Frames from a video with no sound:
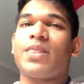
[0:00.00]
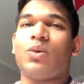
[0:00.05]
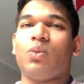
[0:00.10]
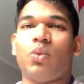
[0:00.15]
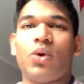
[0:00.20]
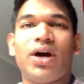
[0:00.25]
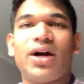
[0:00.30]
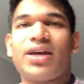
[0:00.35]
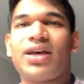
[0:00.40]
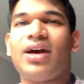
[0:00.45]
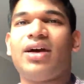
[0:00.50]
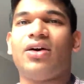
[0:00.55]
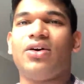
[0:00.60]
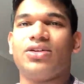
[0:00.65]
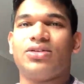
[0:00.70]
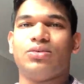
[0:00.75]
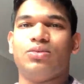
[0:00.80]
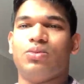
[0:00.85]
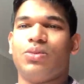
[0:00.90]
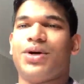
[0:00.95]
Work
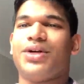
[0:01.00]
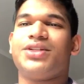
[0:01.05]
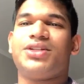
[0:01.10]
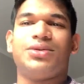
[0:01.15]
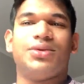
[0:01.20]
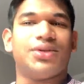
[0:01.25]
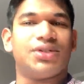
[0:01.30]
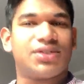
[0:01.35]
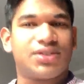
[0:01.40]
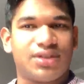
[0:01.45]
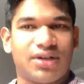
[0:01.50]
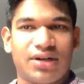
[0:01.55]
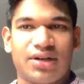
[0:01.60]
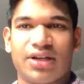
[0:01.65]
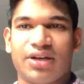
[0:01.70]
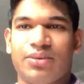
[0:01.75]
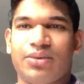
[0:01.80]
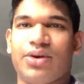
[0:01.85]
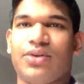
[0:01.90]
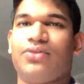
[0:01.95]
out what you are
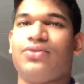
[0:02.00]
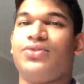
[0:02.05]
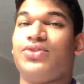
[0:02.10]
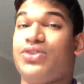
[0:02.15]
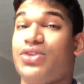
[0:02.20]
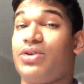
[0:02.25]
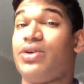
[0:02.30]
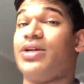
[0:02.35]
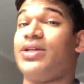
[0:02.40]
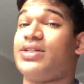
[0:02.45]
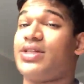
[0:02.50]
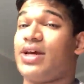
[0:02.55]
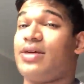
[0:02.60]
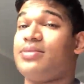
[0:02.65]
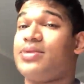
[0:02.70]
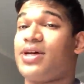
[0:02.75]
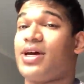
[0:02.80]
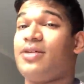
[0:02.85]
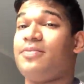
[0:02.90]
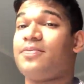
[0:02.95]
struggling with during term
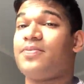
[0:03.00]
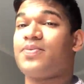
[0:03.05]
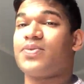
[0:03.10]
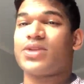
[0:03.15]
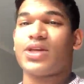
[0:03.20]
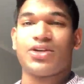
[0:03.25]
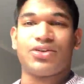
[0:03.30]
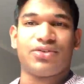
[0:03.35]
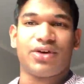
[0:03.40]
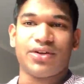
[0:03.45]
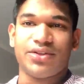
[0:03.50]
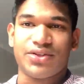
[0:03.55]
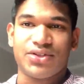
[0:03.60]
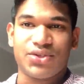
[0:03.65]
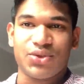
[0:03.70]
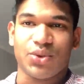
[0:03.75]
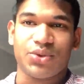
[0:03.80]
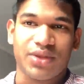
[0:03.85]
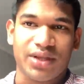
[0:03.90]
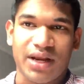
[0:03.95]
time and try and
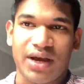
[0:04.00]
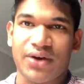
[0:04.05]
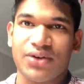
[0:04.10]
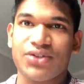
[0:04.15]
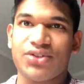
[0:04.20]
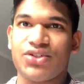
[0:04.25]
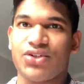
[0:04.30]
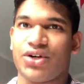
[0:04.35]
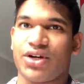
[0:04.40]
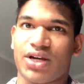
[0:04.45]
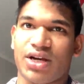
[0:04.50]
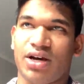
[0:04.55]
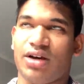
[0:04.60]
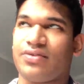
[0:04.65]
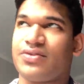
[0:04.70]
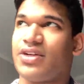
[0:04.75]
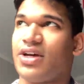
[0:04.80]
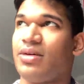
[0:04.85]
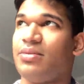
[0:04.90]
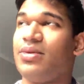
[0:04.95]
sort that out during half
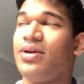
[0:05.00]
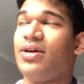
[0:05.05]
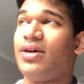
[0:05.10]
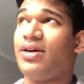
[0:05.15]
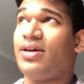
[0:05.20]
term.